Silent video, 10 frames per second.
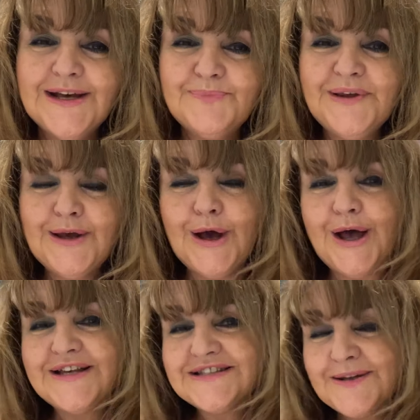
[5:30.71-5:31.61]

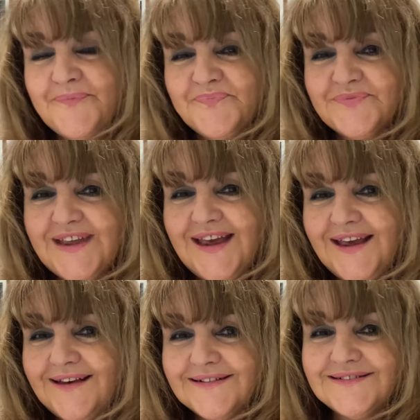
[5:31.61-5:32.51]
because
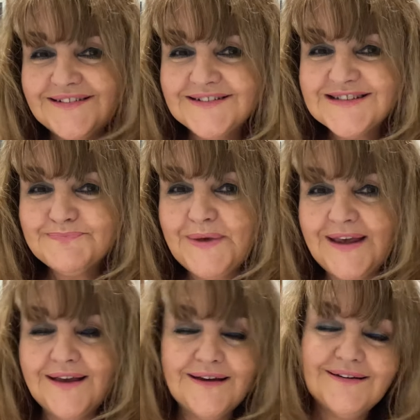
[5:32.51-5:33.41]
they
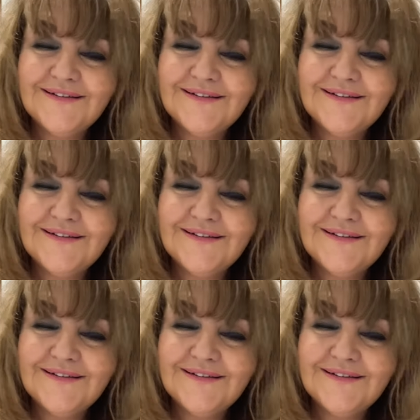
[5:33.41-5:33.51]
speak